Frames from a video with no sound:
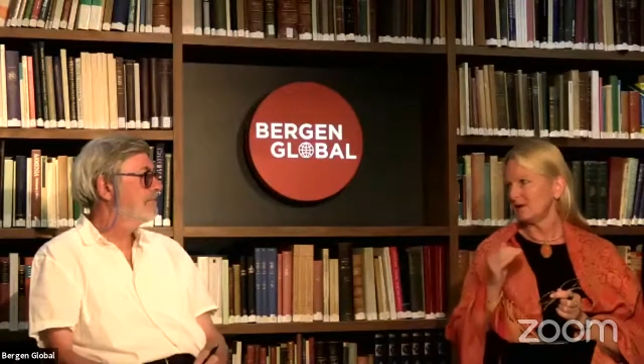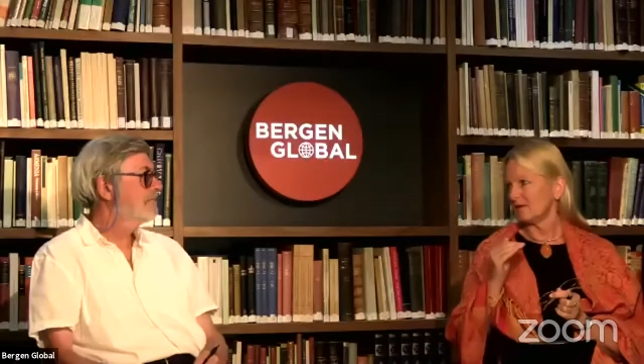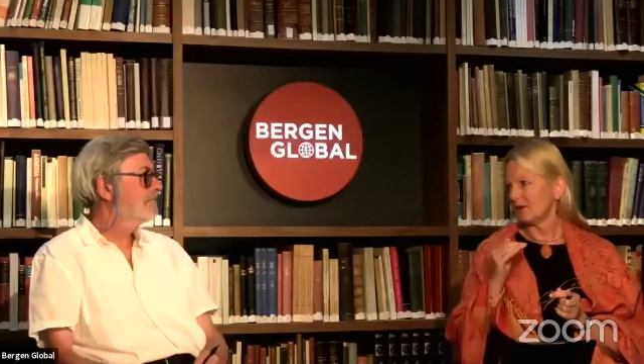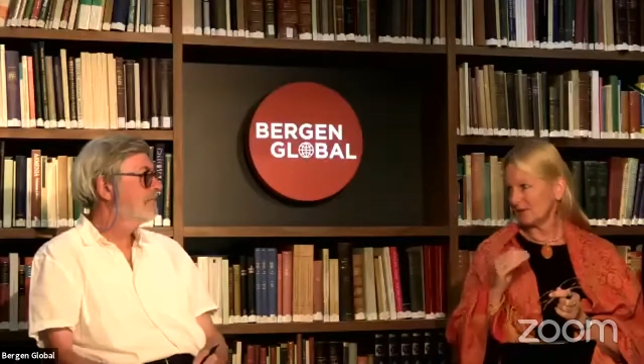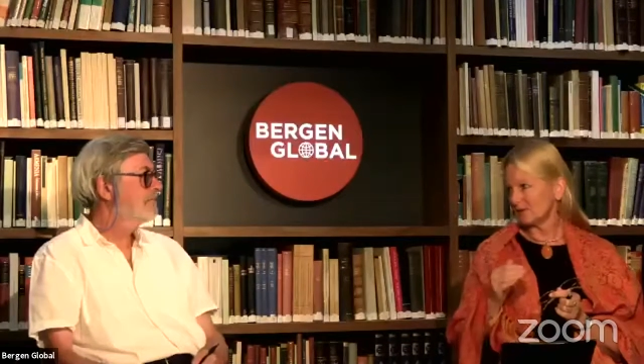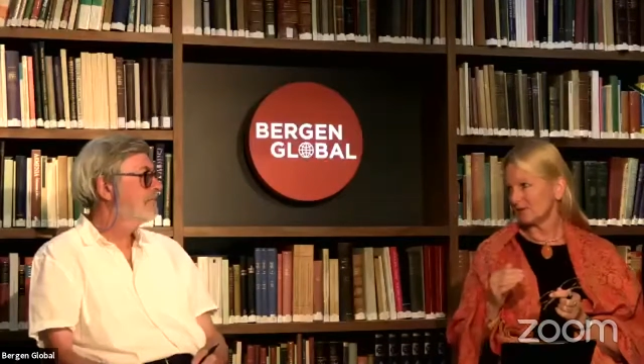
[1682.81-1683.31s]

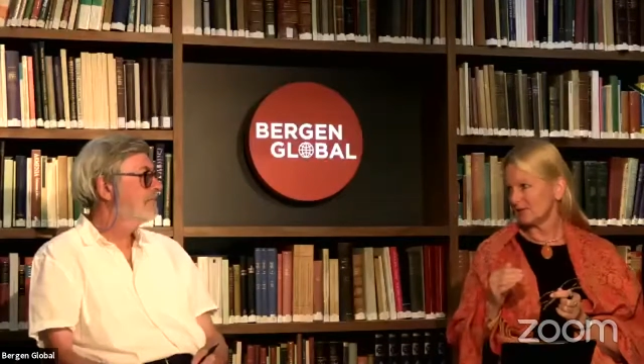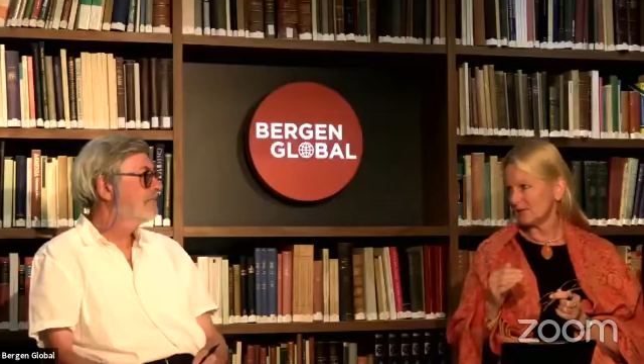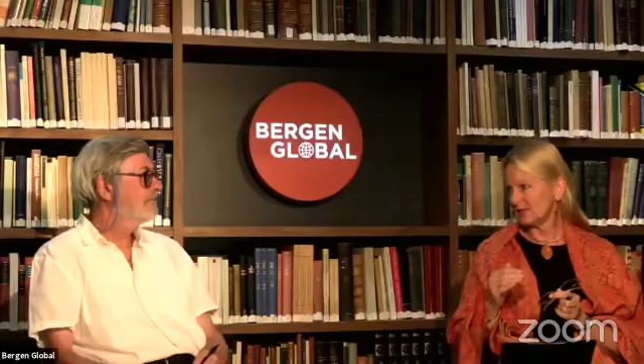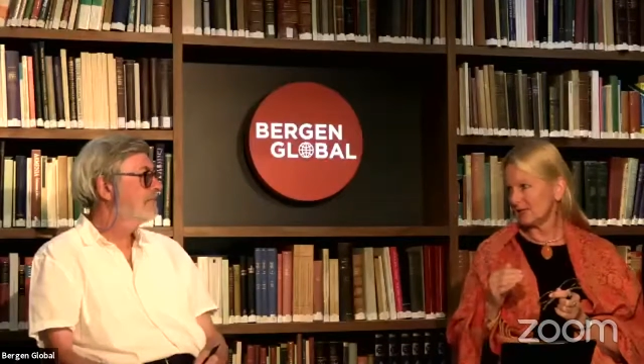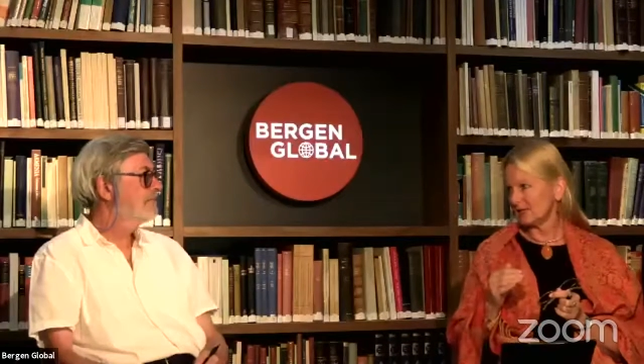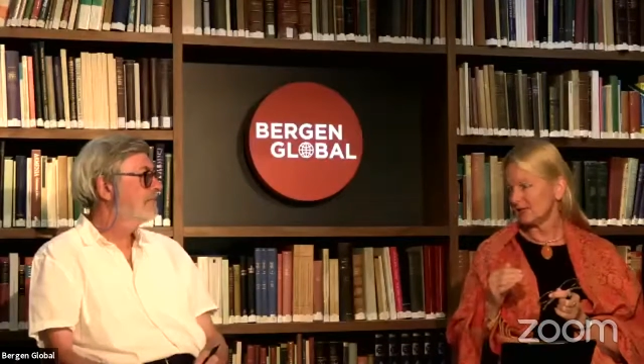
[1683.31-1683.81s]
their heads of
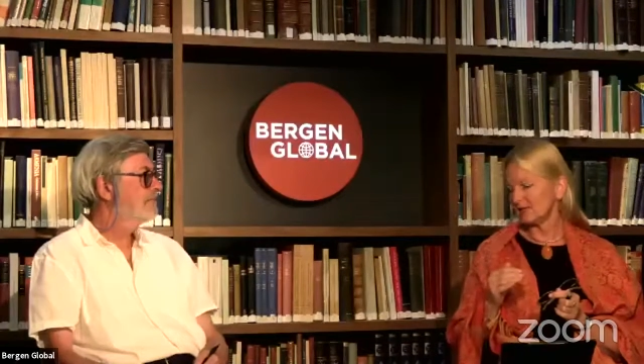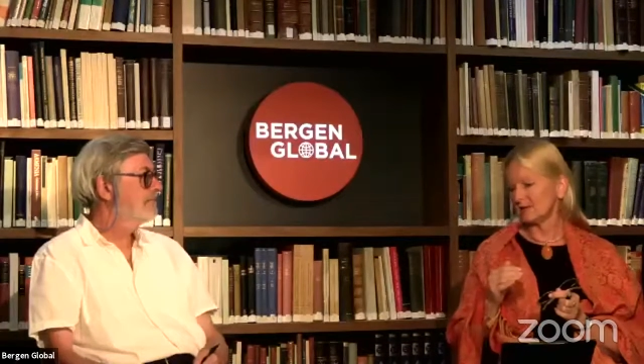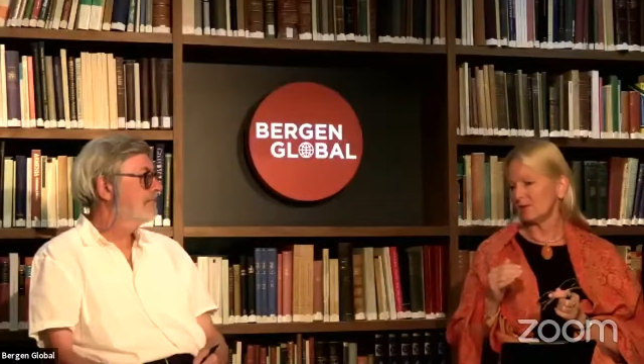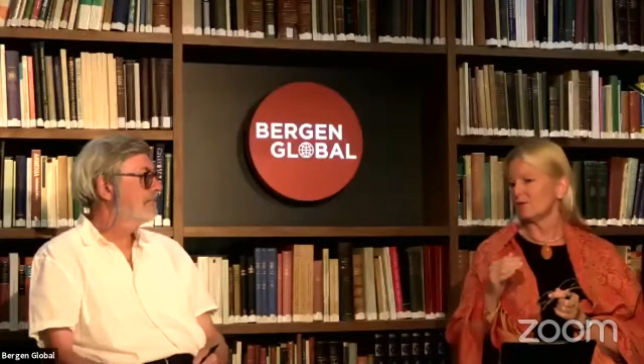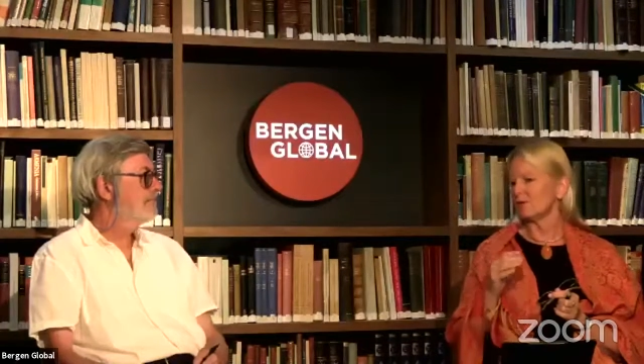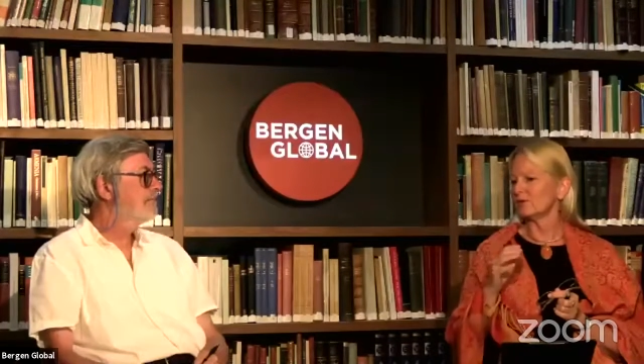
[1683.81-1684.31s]
state
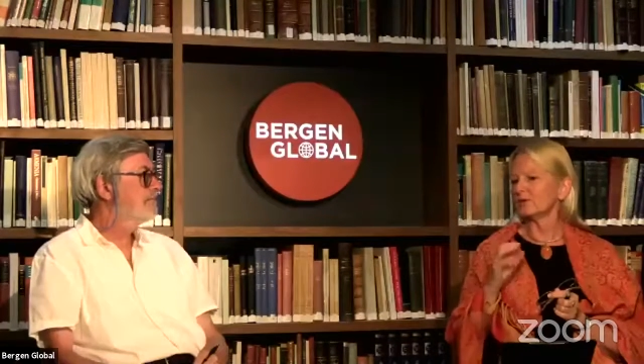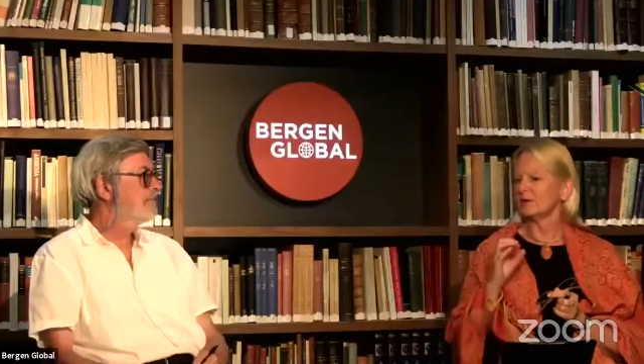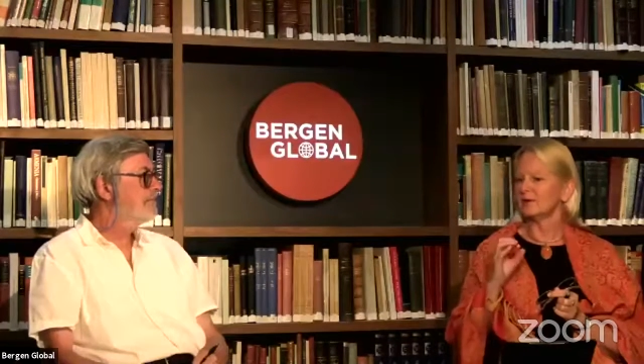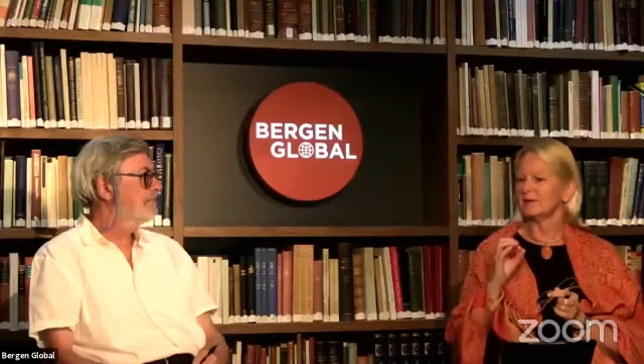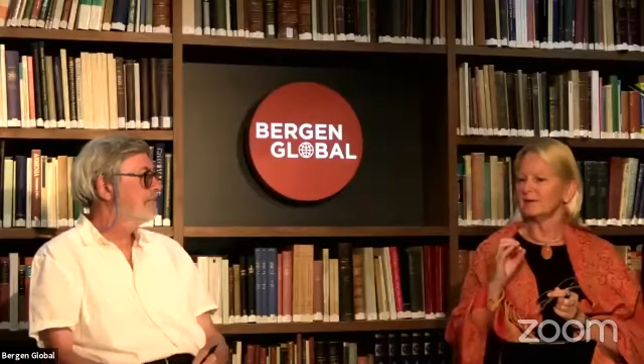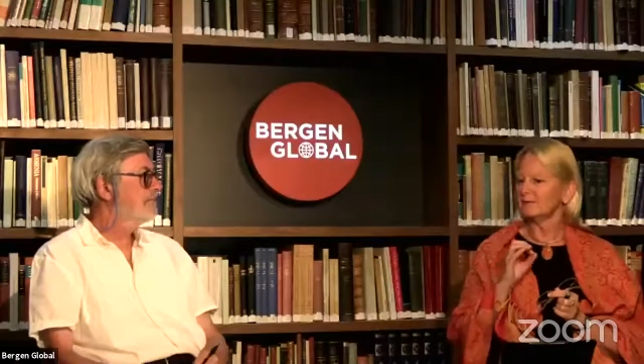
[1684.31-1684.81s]
or
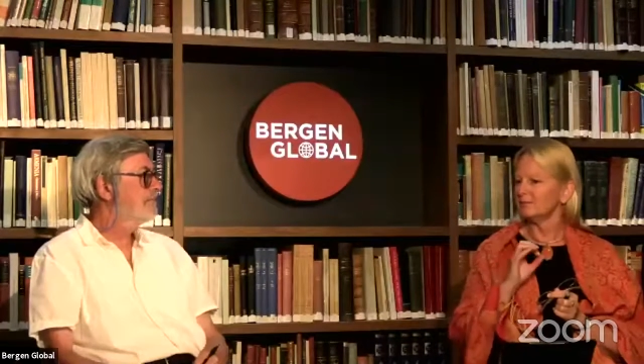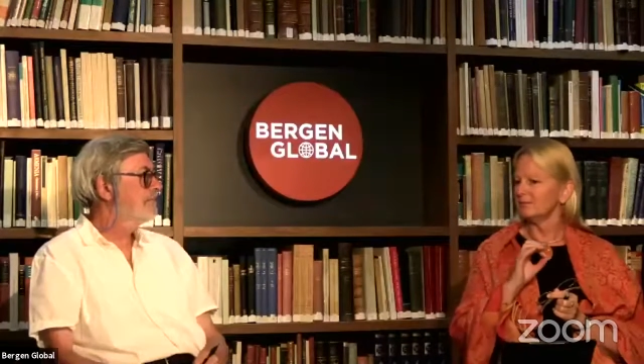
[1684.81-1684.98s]
the